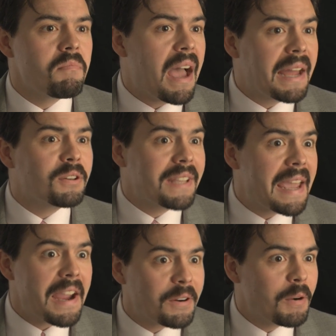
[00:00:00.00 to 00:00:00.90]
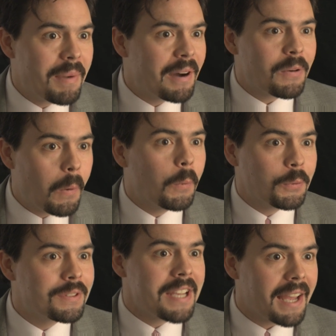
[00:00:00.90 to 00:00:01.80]
"I don't care about
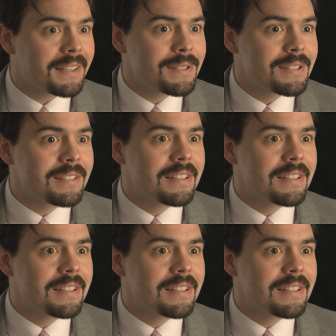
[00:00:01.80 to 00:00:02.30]
old texts."